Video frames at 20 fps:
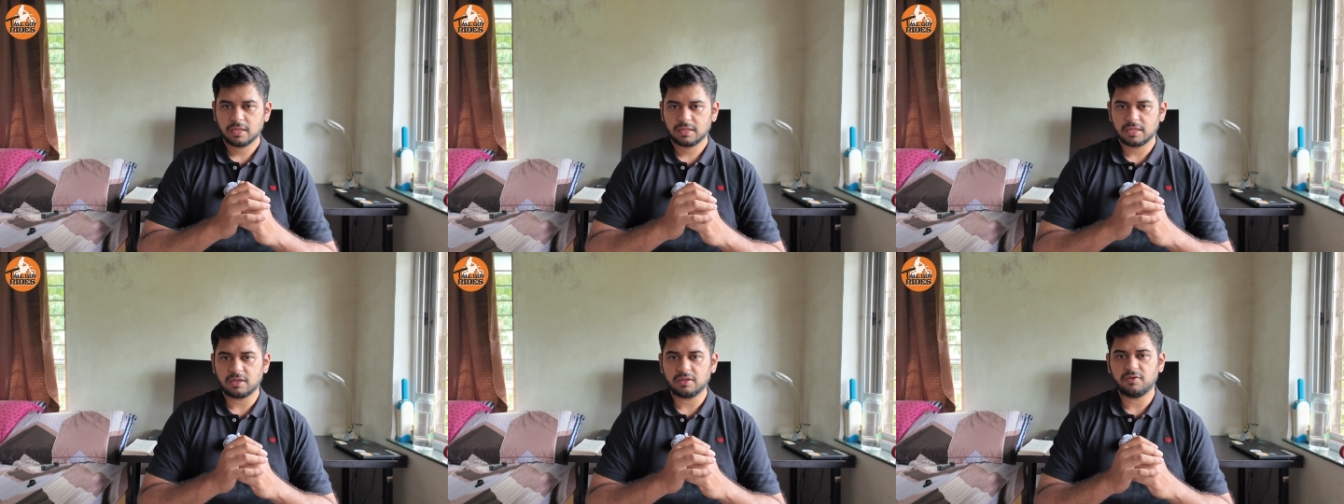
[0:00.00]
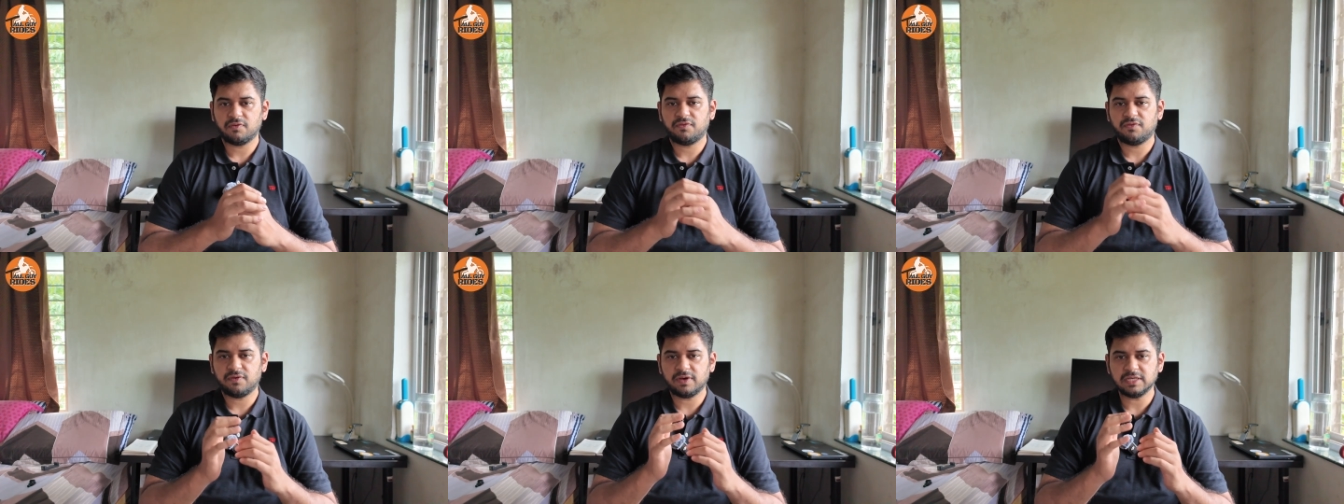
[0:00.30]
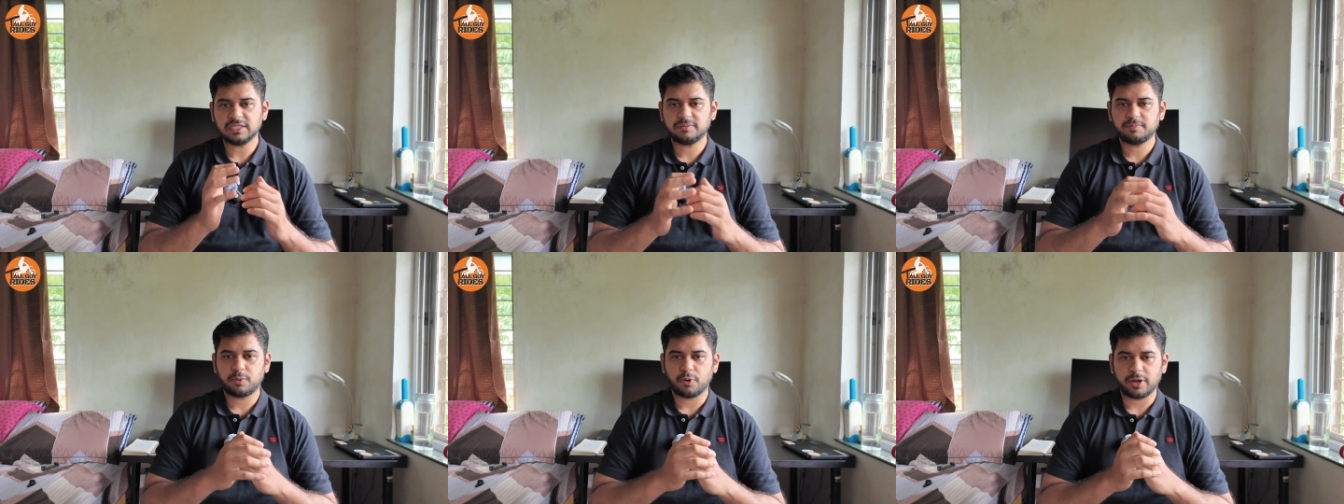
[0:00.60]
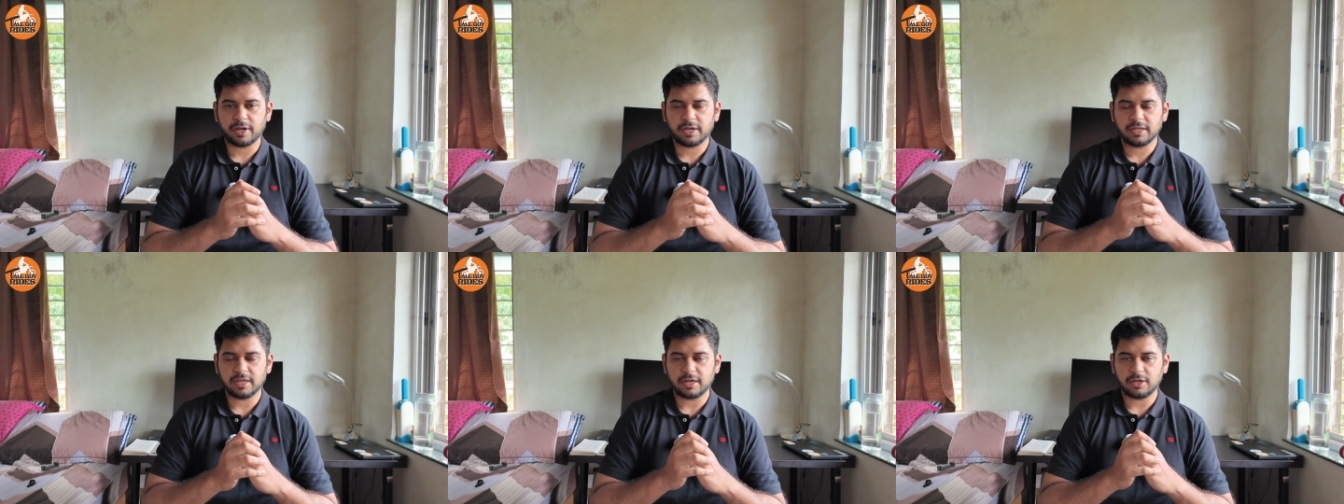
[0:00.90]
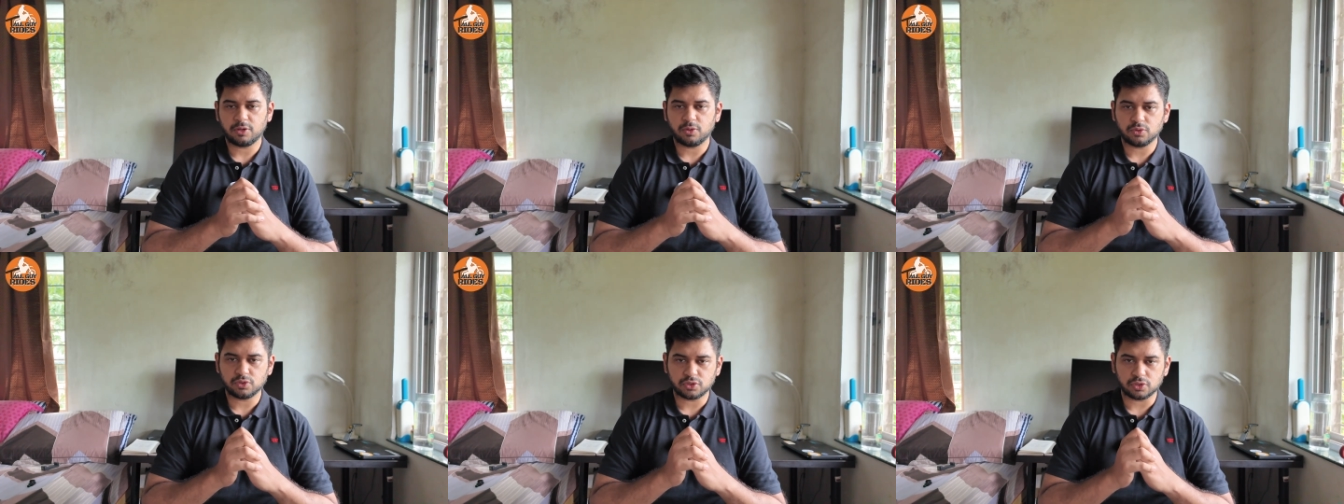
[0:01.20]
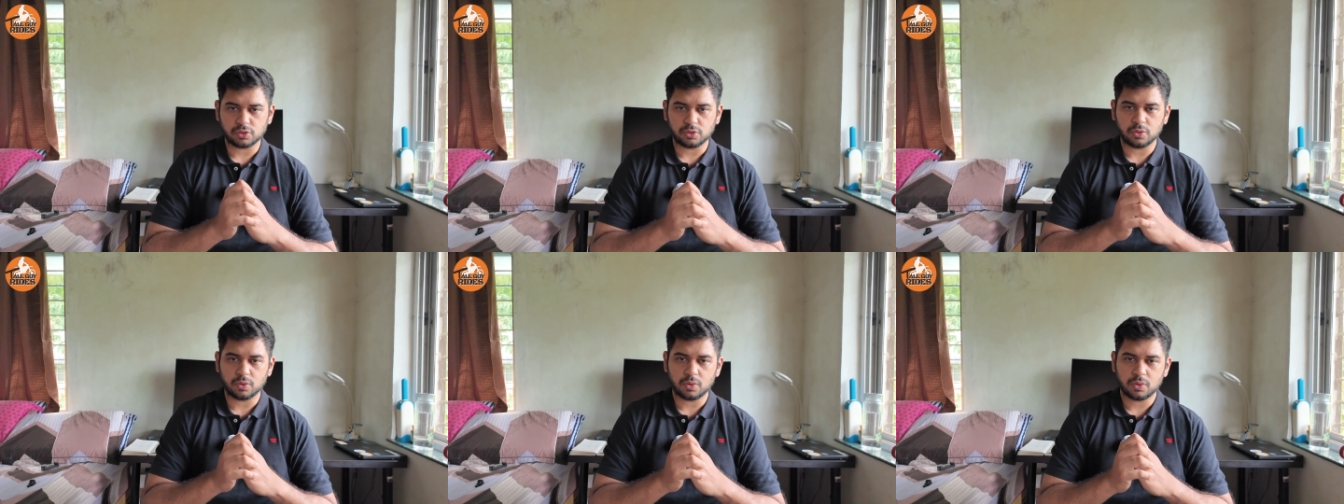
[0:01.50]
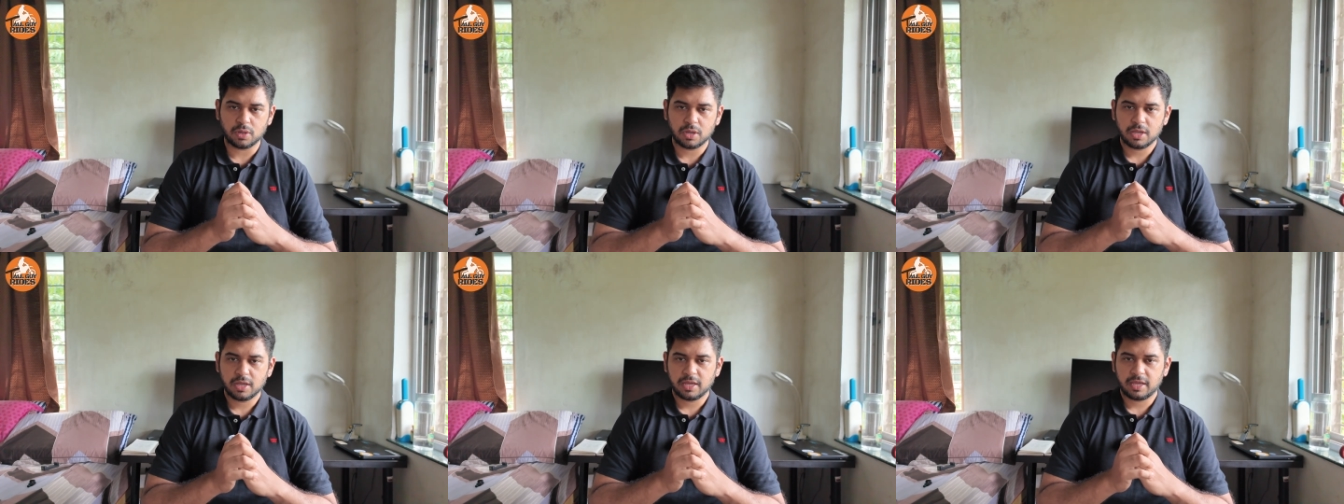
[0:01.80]
Now, the first point that you should
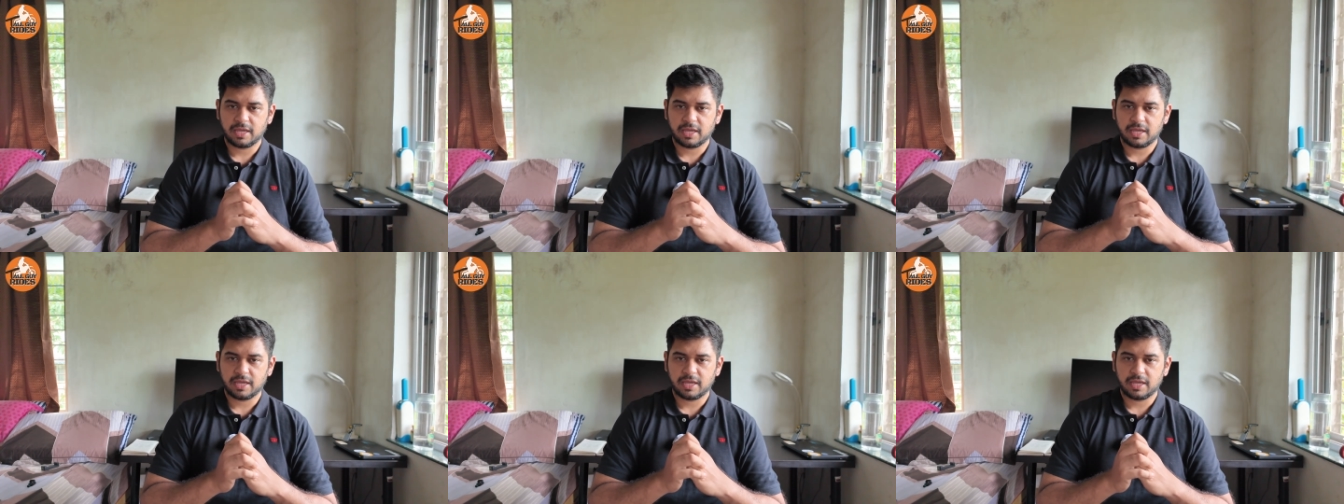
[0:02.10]
know